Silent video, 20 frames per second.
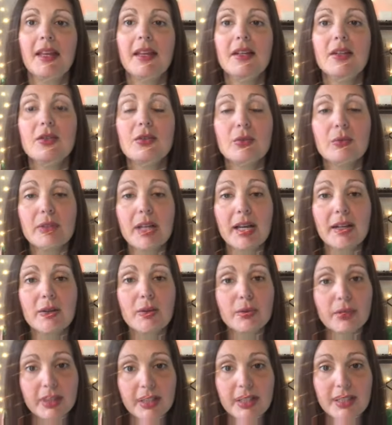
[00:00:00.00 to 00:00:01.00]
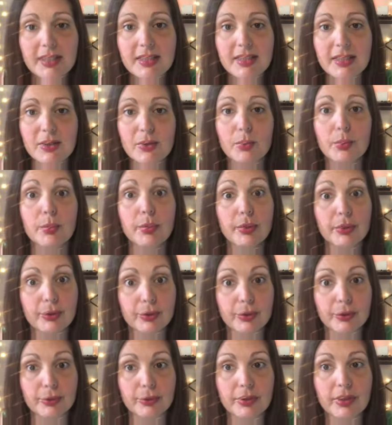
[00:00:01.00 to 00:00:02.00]
So not only is this
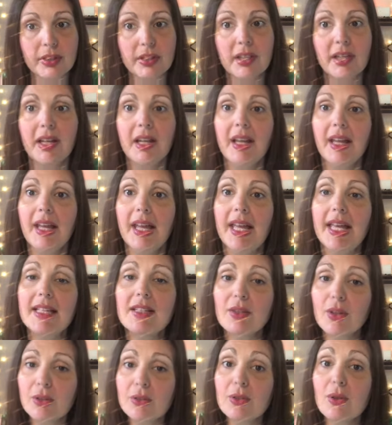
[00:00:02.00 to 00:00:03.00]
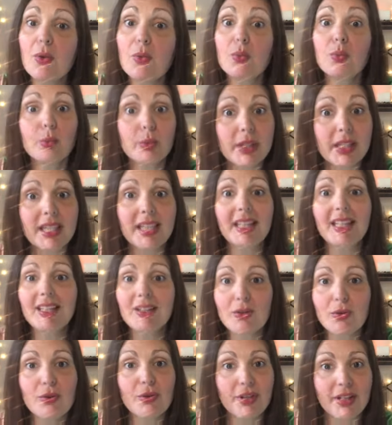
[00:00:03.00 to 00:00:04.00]
rude, it's also really
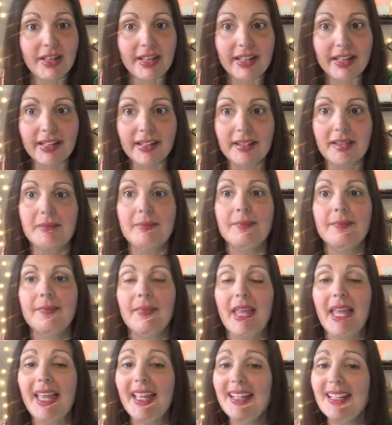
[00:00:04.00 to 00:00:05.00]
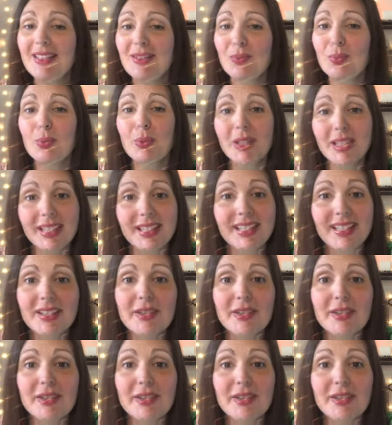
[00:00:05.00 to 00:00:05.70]
annoying and it's really